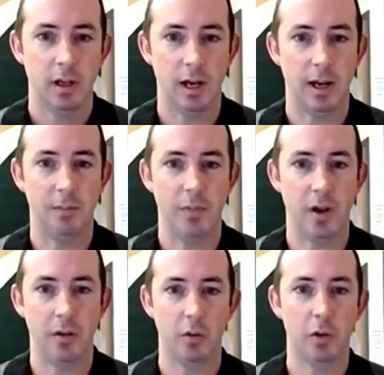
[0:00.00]

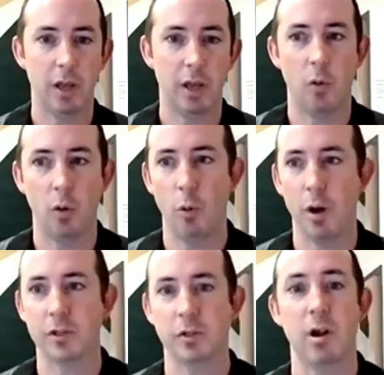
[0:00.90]
They're looking for
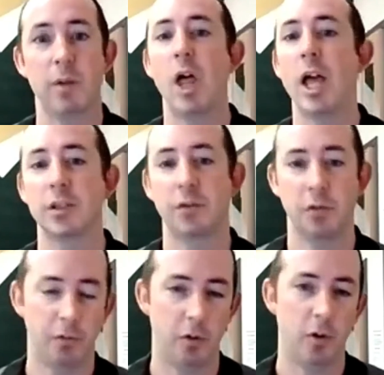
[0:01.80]
where's the right place
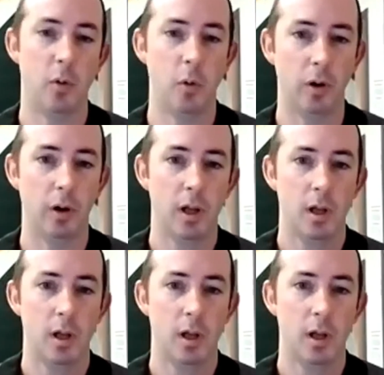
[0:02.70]
for a vertiport?